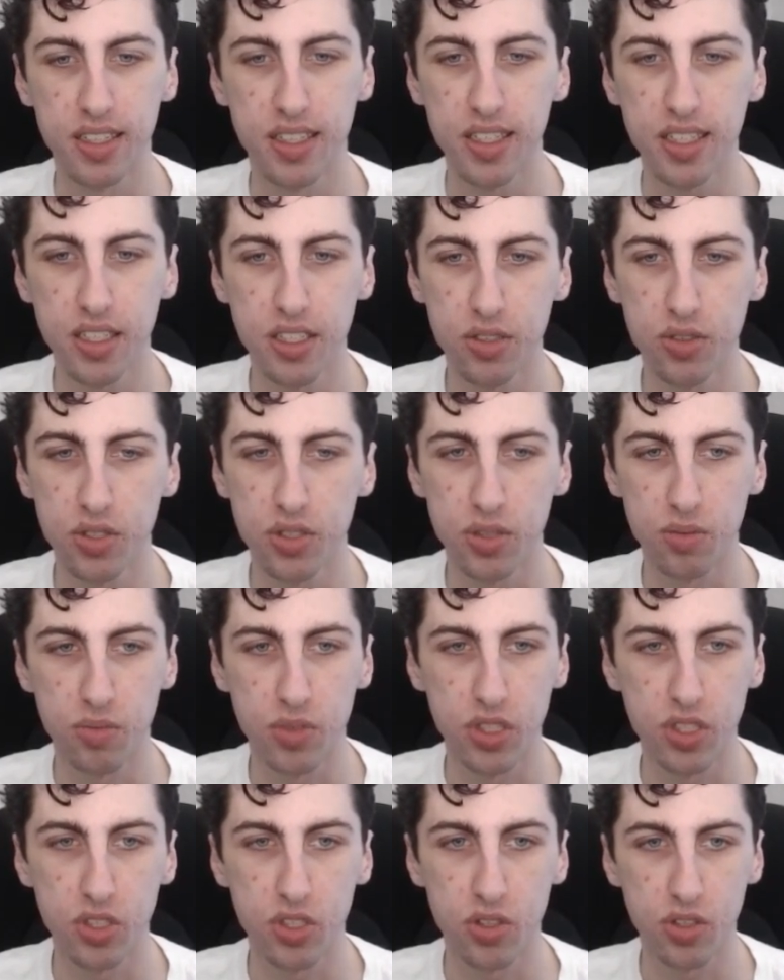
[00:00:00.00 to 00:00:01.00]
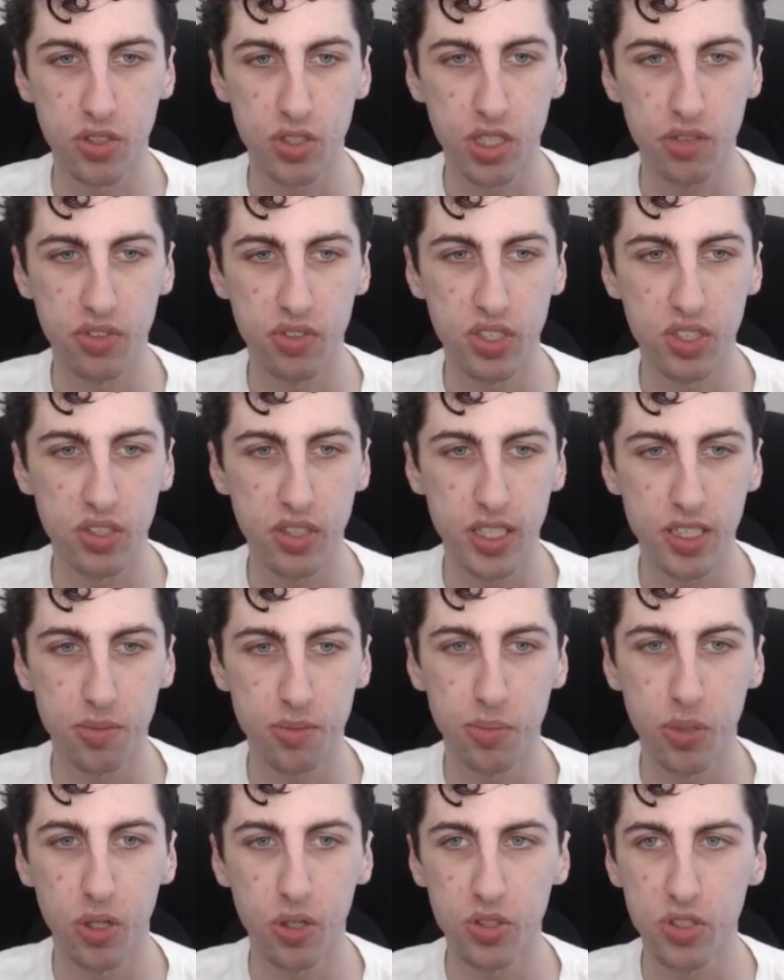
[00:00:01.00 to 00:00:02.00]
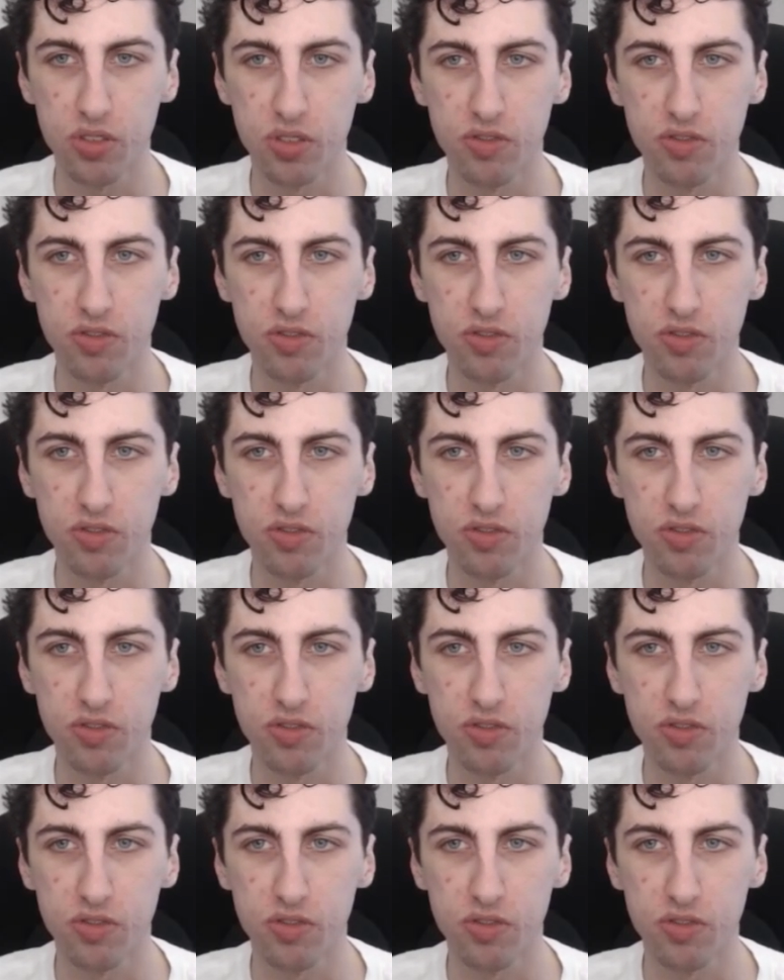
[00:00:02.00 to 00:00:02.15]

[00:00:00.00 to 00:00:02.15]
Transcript: he can do some really strong stuff. He still has Pulse